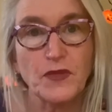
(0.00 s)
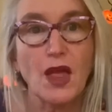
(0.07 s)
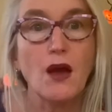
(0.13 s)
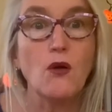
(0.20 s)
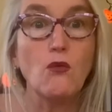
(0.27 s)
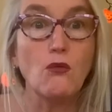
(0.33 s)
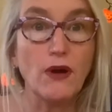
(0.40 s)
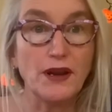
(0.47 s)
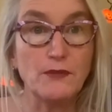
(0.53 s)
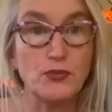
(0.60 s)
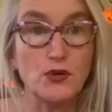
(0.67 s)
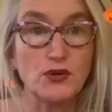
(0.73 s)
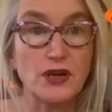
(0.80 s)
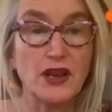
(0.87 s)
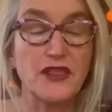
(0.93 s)
One
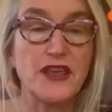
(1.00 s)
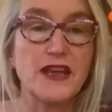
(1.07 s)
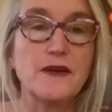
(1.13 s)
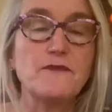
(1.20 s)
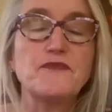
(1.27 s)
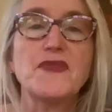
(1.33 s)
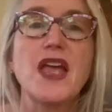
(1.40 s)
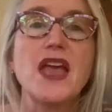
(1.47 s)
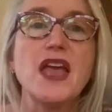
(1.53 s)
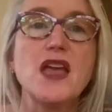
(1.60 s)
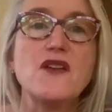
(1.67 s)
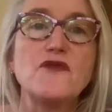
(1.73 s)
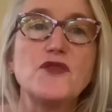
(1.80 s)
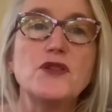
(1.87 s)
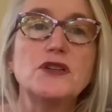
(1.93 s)
important thing,
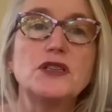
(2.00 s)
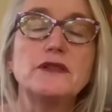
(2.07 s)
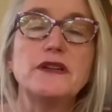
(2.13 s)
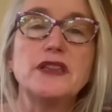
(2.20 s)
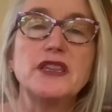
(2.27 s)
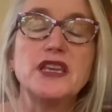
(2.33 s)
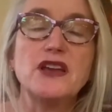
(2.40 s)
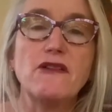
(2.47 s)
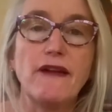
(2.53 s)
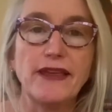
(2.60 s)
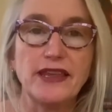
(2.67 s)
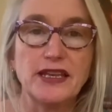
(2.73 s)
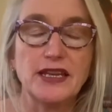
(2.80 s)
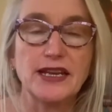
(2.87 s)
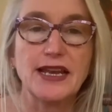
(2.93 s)
if you're doing the
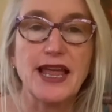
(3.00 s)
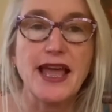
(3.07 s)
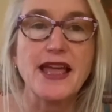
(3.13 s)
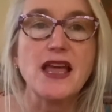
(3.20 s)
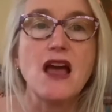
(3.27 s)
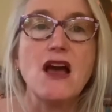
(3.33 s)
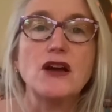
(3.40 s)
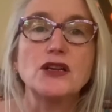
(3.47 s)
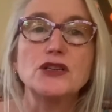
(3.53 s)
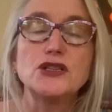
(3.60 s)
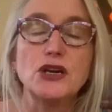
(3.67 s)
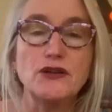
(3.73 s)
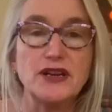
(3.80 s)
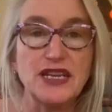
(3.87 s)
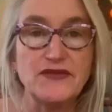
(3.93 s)
regular clay,
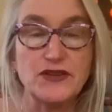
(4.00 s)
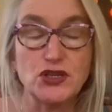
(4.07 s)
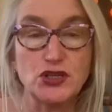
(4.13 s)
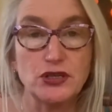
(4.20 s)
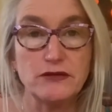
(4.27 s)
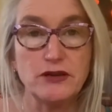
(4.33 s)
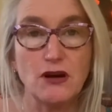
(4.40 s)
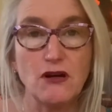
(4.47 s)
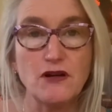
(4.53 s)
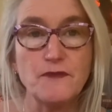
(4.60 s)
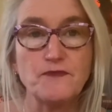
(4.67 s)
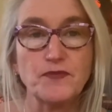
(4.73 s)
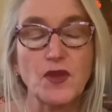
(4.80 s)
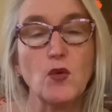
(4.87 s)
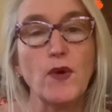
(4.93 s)
don't leave it too long.
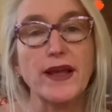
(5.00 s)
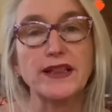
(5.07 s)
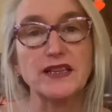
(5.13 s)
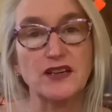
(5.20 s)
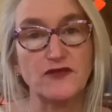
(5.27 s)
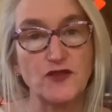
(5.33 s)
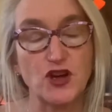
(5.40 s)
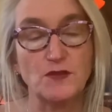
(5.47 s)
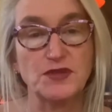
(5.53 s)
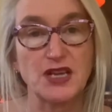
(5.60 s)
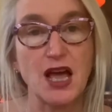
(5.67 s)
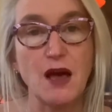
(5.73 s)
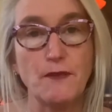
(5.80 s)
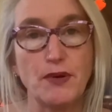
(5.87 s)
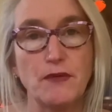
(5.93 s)
Wait till it firms
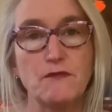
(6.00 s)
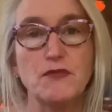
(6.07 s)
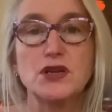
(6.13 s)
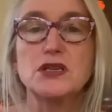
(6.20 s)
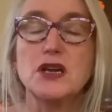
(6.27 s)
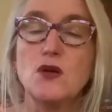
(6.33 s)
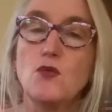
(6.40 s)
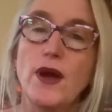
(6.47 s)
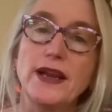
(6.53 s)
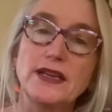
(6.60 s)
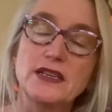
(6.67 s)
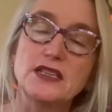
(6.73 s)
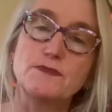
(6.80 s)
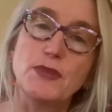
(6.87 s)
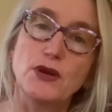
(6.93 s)
up, but don't wait till
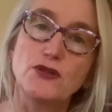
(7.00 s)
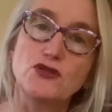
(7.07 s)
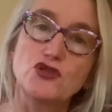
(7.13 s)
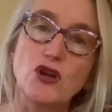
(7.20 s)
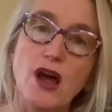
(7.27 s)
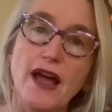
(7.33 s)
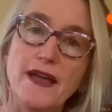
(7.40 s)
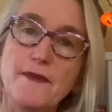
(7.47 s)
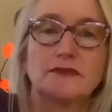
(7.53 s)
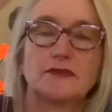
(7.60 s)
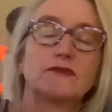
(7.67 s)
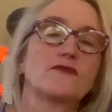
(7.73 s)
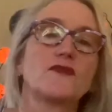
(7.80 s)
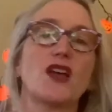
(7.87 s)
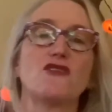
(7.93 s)
it's bone dry.
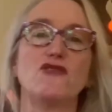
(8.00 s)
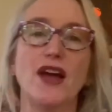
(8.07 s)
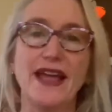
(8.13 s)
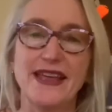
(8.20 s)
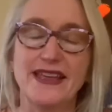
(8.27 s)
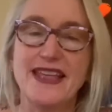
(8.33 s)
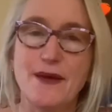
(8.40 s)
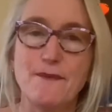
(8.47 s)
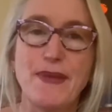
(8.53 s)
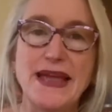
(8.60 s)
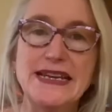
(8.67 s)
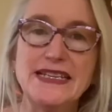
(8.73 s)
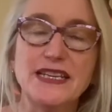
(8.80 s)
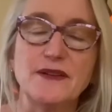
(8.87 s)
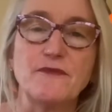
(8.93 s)
Right, get
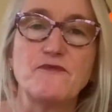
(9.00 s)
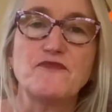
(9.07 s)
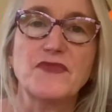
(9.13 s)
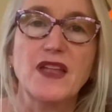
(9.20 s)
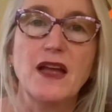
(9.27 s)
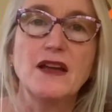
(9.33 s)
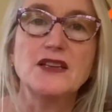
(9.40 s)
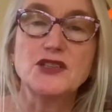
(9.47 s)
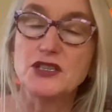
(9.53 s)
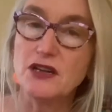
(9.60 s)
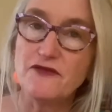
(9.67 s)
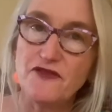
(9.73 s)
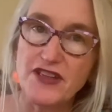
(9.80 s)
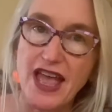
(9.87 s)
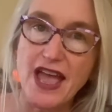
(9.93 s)
painting. So don't
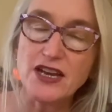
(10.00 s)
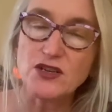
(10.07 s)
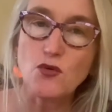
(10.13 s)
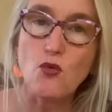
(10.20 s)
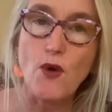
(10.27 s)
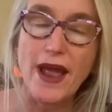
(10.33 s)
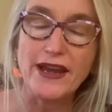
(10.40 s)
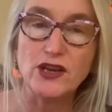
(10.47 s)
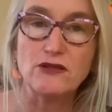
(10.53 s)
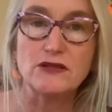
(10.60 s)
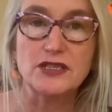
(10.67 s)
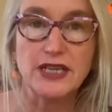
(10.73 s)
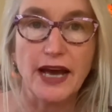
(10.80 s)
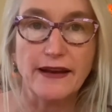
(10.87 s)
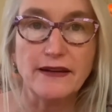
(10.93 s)
forget, when you're
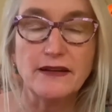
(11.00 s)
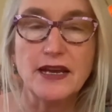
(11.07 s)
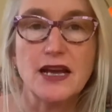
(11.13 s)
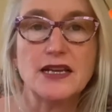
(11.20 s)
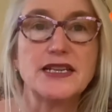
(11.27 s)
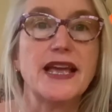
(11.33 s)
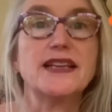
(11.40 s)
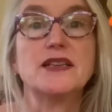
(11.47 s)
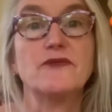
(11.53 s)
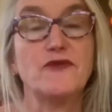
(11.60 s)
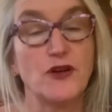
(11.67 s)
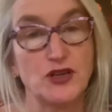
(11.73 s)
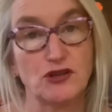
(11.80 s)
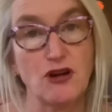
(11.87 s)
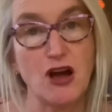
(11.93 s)
done, take some
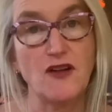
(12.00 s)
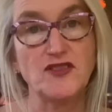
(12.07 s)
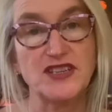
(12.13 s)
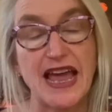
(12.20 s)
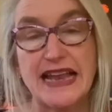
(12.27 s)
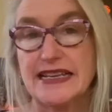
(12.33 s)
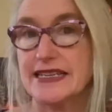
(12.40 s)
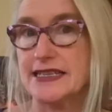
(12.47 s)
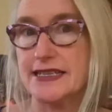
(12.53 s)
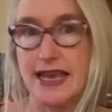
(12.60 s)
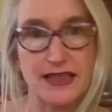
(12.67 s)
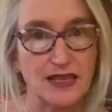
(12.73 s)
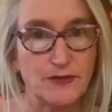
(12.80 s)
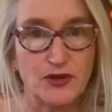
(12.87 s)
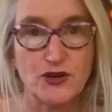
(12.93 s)
photographs and send
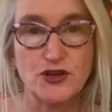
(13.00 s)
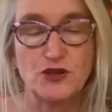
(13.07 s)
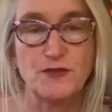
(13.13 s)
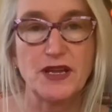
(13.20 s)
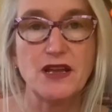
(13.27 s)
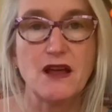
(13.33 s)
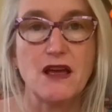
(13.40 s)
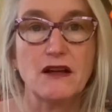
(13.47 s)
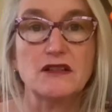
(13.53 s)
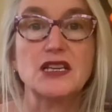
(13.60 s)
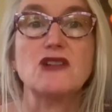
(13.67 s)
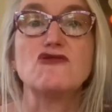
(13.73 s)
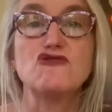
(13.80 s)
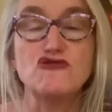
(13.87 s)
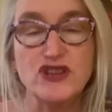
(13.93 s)
them through to me, because I
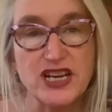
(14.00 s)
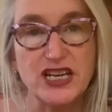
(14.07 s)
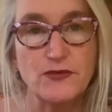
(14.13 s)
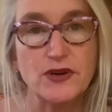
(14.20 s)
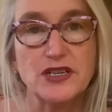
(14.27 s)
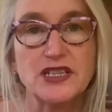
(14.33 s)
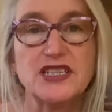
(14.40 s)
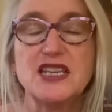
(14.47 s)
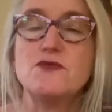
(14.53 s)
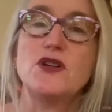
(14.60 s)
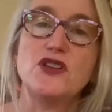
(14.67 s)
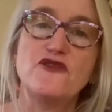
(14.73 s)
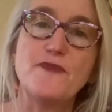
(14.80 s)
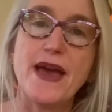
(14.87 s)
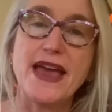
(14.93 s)
really want to see what you've
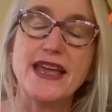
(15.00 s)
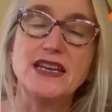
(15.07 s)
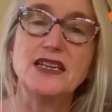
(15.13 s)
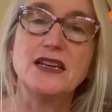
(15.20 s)
made.